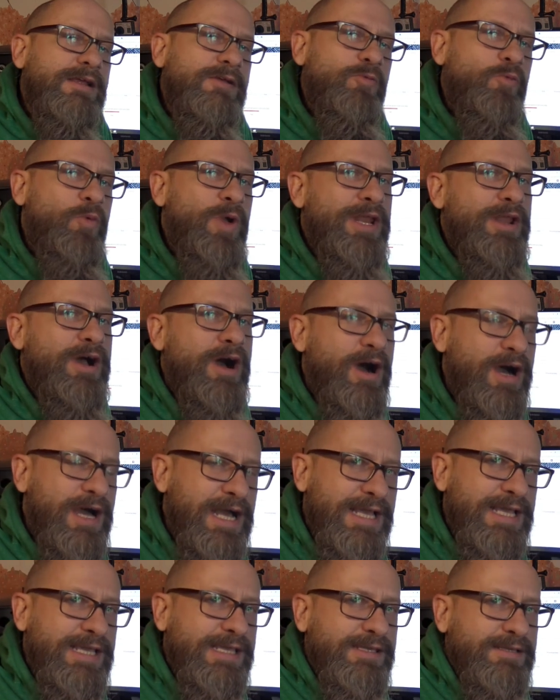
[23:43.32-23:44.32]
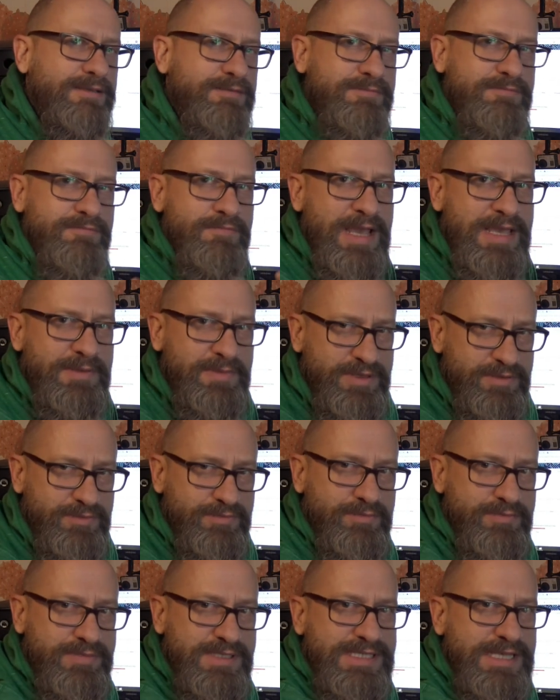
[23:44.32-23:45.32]
When I
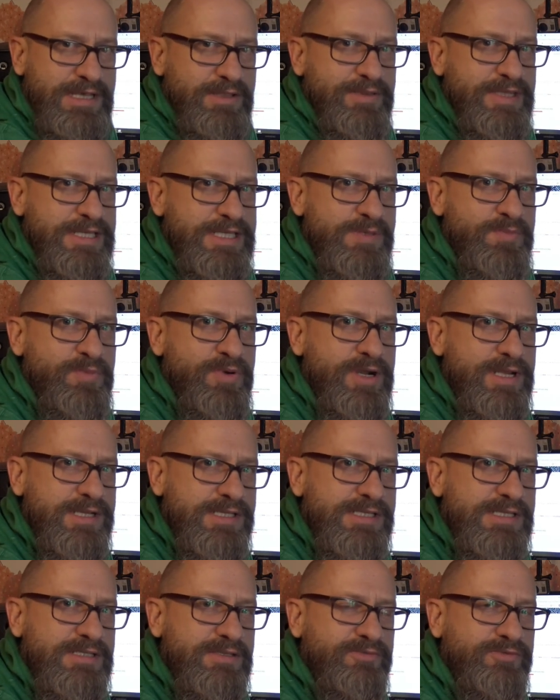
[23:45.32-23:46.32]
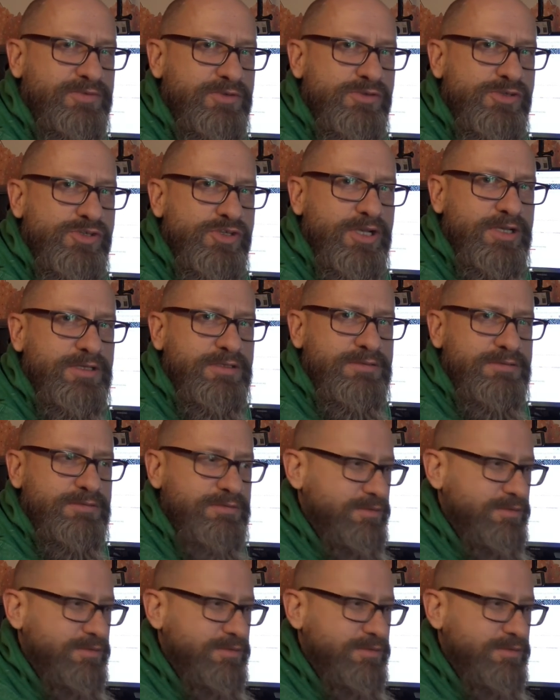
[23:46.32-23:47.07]
maybe sell these products in the future,